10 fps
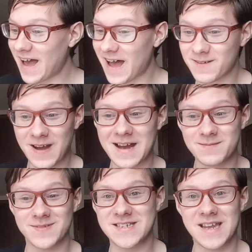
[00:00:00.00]

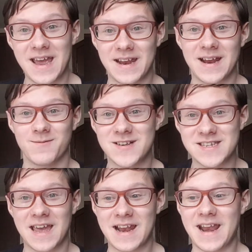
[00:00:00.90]
I'm excited. I'm
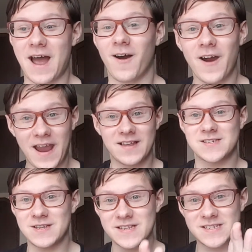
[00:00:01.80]
excited now. All right,
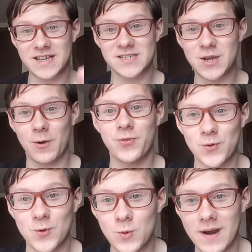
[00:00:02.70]
so let's go
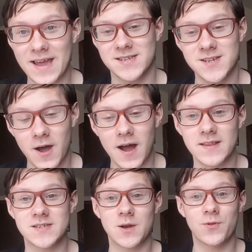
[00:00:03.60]
through what I saw.
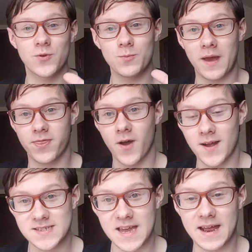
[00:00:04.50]
Let's go through my
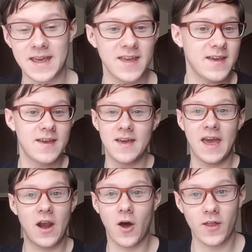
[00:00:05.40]
thoughts on it
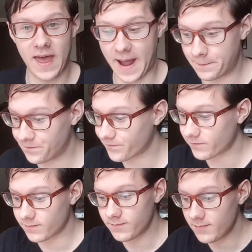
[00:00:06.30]
and all that.
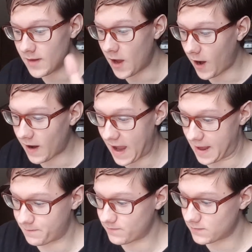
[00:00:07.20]
All
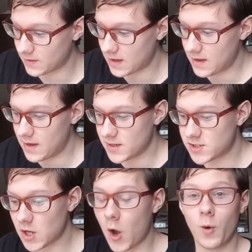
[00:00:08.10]
right.
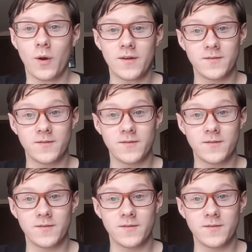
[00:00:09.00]
So